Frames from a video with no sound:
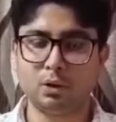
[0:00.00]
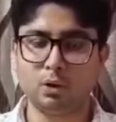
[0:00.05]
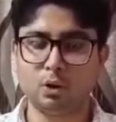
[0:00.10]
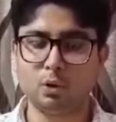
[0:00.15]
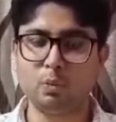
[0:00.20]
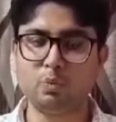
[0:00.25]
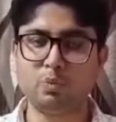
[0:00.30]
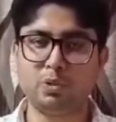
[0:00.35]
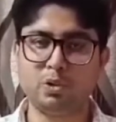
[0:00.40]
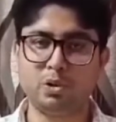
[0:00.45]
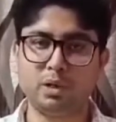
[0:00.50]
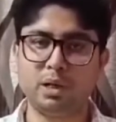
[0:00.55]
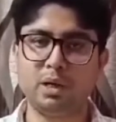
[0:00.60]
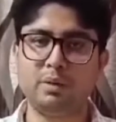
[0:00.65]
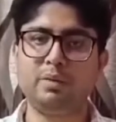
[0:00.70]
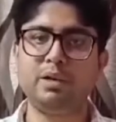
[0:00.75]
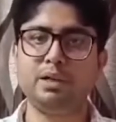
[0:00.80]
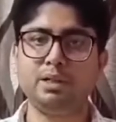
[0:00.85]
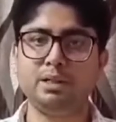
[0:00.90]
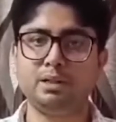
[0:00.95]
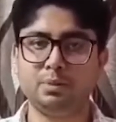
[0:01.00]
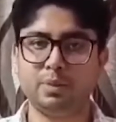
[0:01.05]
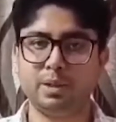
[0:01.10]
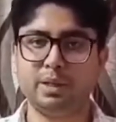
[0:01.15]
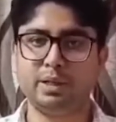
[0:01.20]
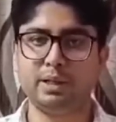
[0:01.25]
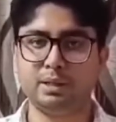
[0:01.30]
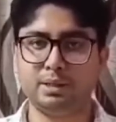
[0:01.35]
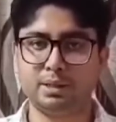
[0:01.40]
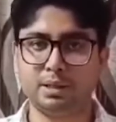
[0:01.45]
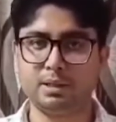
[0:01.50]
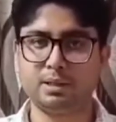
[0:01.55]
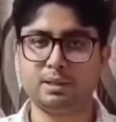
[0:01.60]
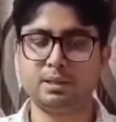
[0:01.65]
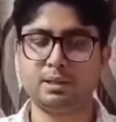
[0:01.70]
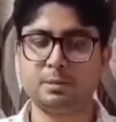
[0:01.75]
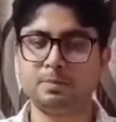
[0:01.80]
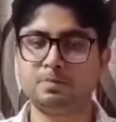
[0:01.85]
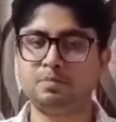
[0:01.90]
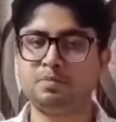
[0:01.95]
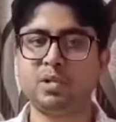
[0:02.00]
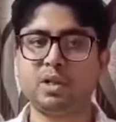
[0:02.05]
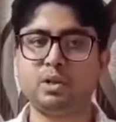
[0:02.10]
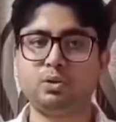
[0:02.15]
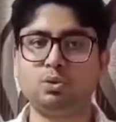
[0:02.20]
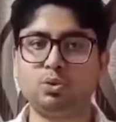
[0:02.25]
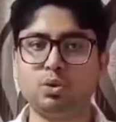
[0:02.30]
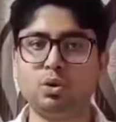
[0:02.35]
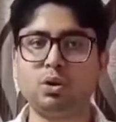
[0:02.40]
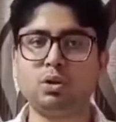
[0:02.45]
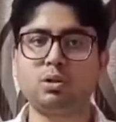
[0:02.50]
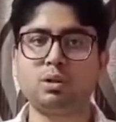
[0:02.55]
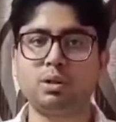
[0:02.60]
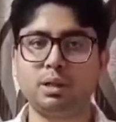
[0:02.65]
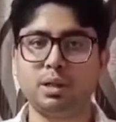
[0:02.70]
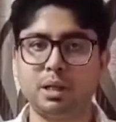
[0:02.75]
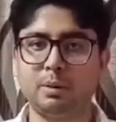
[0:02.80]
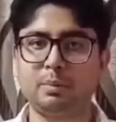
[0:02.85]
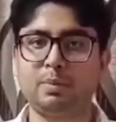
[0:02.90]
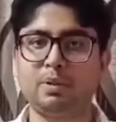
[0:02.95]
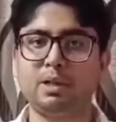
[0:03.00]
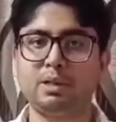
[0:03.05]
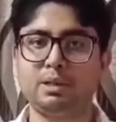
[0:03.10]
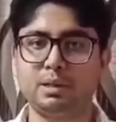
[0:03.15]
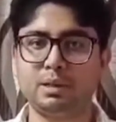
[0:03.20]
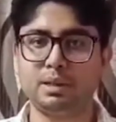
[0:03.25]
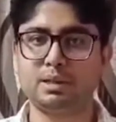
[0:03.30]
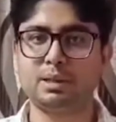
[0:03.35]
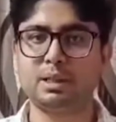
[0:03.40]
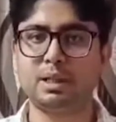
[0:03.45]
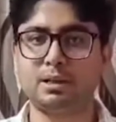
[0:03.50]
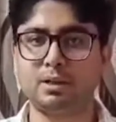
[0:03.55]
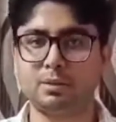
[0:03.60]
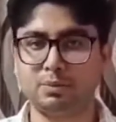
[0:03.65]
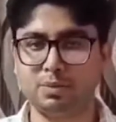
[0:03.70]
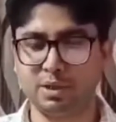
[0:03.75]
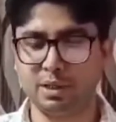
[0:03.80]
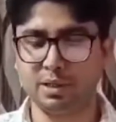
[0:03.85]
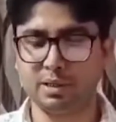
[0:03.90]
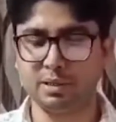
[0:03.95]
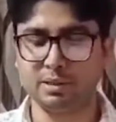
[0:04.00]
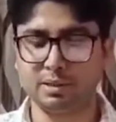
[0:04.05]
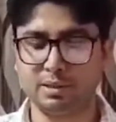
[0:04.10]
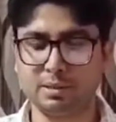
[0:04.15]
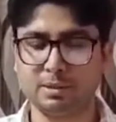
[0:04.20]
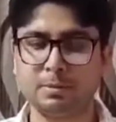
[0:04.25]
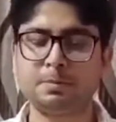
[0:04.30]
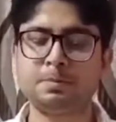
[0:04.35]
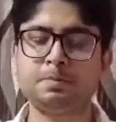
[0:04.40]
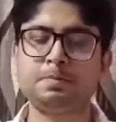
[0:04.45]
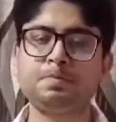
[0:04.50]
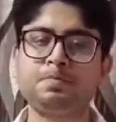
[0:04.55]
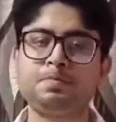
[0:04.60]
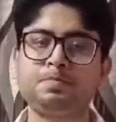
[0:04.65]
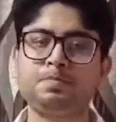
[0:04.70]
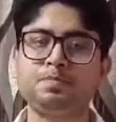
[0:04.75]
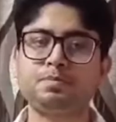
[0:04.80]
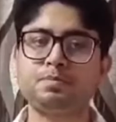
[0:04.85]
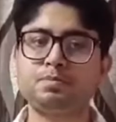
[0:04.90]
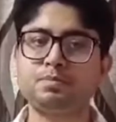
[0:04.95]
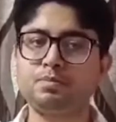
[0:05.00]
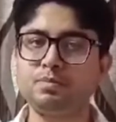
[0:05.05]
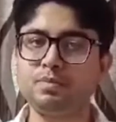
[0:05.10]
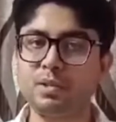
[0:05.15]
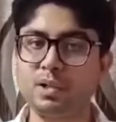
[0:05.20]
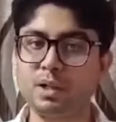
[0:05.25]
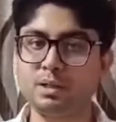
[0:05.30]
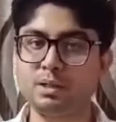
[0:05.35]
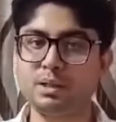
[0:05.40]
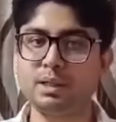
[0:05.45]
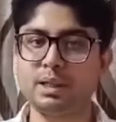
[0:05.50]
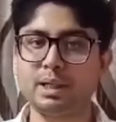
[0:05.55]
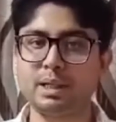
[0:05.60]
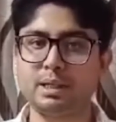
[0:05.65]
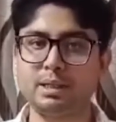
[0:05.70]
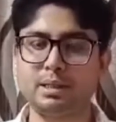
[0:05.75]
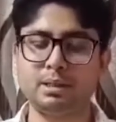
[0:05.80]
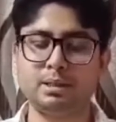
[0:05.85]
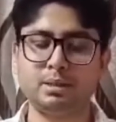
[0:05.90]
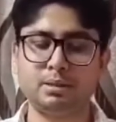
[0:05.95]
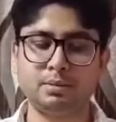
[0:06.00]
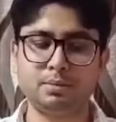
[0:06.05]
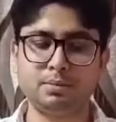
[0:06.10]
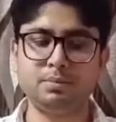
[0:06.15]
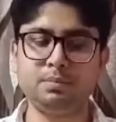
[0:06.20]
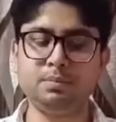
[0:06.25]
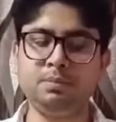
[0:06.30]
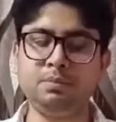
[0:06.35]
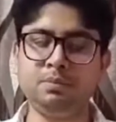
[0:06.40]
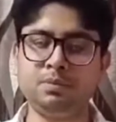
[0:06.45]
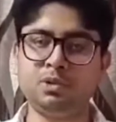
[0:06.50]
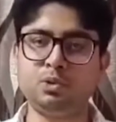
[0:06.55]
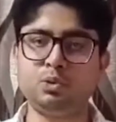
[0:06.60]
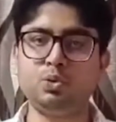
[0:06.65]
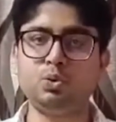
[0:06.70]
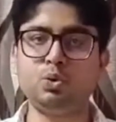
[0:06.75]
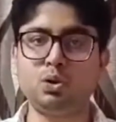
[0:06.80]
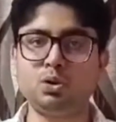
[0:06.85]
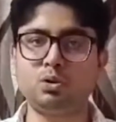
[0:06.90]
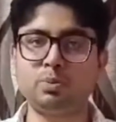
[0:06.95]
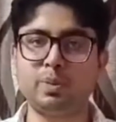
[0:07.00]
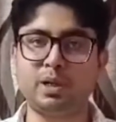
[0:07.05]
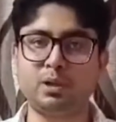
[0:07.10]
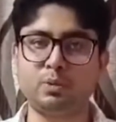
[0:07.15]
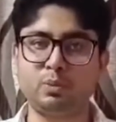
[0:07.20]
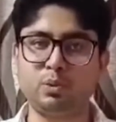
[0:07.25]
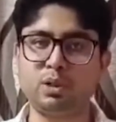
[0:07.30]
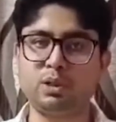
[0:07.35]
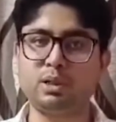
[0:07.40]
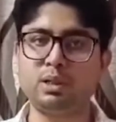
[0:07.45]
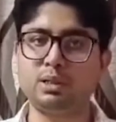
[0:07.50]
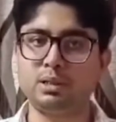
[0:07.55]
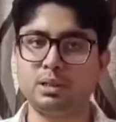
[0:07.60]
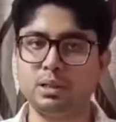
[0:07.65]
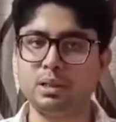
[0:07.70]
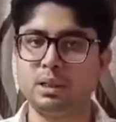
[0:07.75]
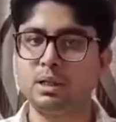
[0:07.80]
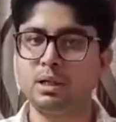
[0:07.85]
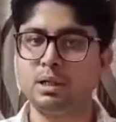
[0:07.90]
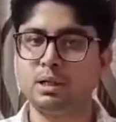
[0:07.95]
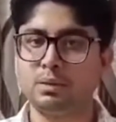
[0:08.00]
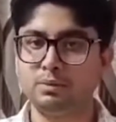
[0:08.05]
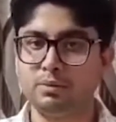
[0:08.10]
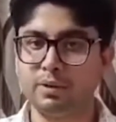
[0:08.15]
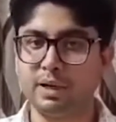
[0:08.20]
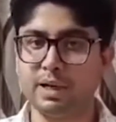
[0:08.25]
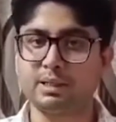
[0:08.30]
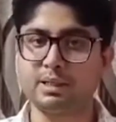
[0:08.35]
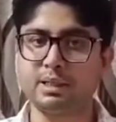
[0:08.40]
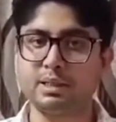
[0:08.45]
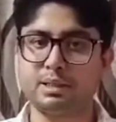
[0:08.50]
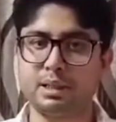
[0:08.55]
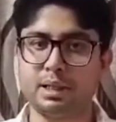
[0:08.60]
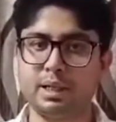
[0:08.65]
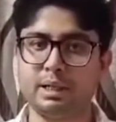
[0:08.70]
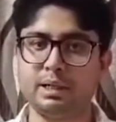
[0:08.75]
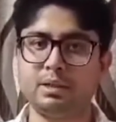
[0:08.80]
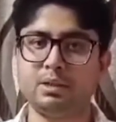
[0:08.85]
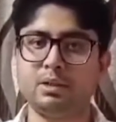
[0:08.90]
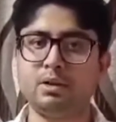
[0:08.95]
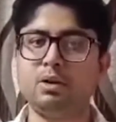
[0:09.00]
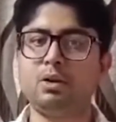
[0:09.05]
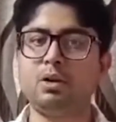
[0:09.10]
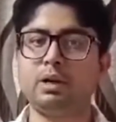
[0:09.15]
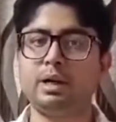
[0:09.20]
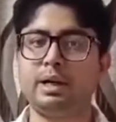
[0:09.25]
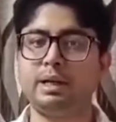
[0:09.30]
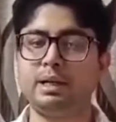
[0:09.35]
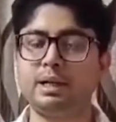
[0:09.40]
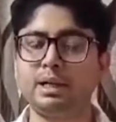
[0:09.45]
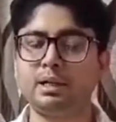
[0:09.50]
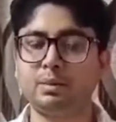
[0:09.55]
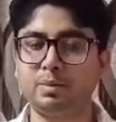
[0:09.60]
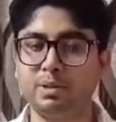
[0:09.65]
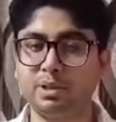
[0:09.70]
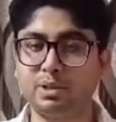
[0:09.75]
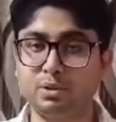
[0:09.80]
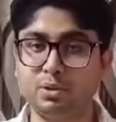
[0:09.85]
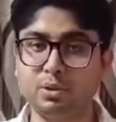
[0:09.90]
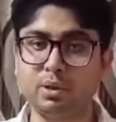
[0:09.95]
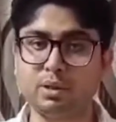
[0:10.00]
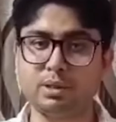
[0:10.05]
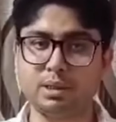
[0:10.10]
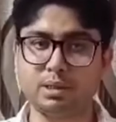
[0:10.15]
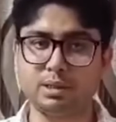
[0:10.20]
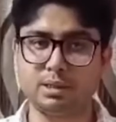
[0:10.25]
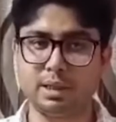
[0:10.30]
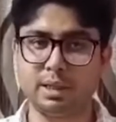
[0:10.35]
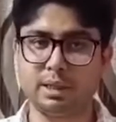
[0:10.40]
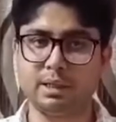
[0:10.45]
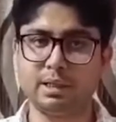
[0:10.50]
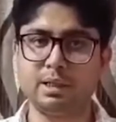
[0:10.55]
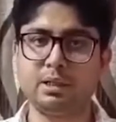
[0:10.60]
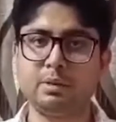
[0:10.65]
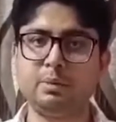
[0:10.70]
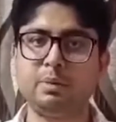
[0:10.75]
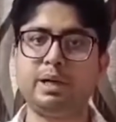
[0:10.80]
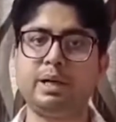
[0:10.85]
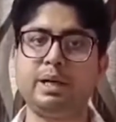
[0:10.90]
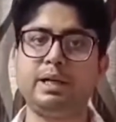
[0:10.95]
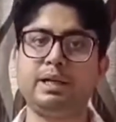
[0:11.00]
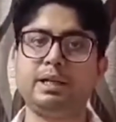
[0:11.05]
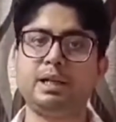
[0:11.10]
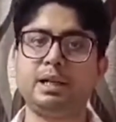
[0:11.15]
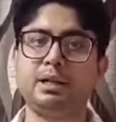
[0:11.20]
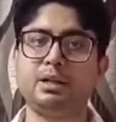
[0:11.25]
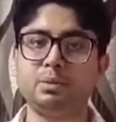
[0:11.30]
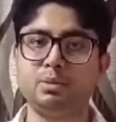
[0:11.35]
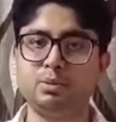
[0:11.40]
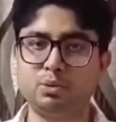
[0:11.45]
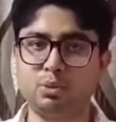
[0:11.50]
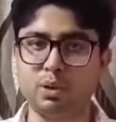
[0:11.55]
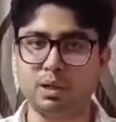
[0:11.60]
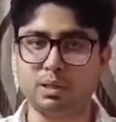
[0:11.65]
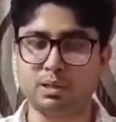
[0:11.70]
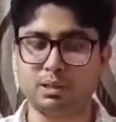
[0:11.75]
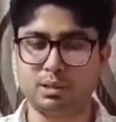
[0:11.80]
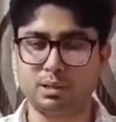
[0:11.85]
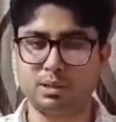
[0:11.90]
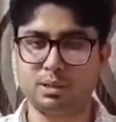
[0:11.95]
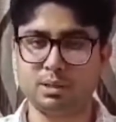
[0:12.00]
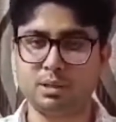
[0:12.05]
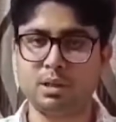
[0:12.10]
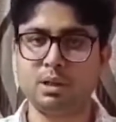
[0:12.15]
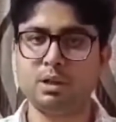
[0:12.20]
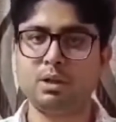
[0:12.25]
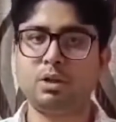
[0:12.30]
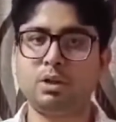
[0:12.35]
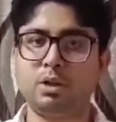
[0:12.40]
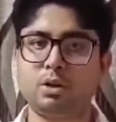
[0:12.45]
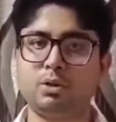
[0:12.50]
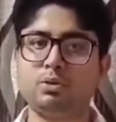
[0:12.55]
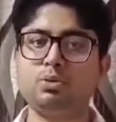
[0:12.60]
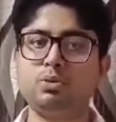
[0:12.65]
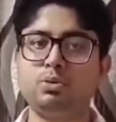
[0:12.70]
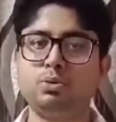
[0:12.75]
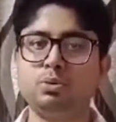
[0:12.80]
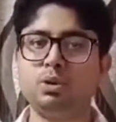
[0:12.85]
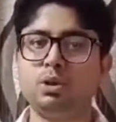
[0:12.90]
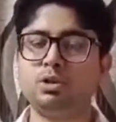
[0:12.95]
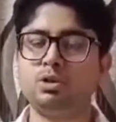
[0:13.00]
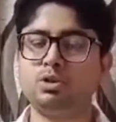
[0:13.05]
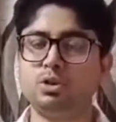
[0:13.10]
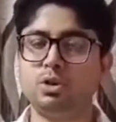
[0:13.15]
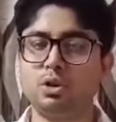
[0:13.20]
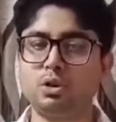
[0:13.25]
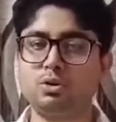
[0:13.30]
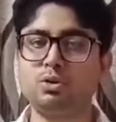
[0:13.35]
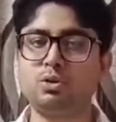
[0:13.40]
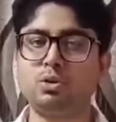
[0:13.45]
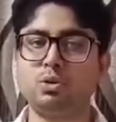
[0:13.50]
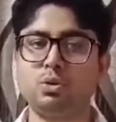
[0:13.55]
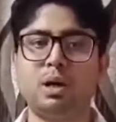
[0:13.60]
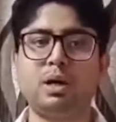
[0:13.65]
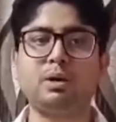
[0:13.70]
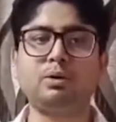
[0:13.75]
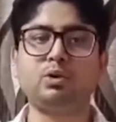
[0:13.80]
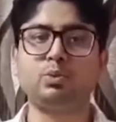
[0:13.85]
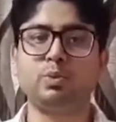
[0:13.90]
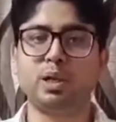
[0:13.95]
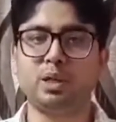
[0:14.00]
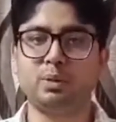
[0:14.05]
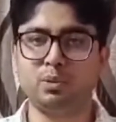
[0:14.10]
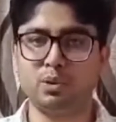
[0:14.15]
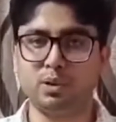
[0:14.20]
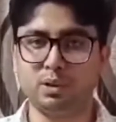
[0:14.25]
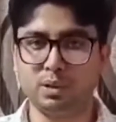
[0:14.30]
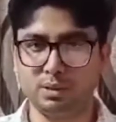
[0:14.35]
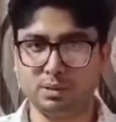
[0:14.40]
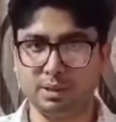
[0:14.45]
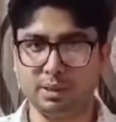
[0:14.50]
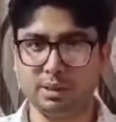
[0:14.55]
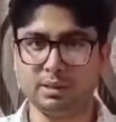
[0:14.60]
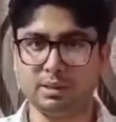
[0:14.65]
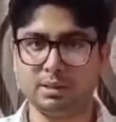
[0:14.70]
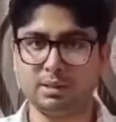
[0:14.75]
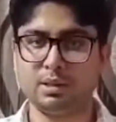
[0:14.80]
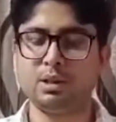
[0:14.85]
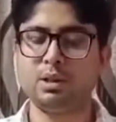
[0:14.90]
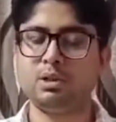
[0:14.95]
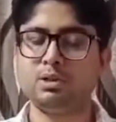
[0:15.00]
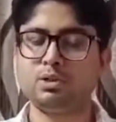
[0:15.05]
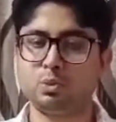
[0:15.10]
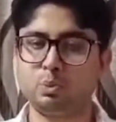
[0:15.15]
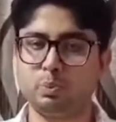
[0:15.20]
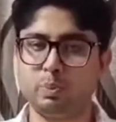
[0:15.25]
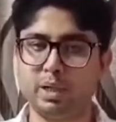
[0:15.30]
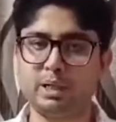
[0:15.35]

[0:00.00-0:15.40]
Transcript: home remedies, medications, but do not apply these kind of things. Second, do not manipulate the fracture site or any kind of dislocation site by any kind of quirks or who do not know how to manipulate the things. So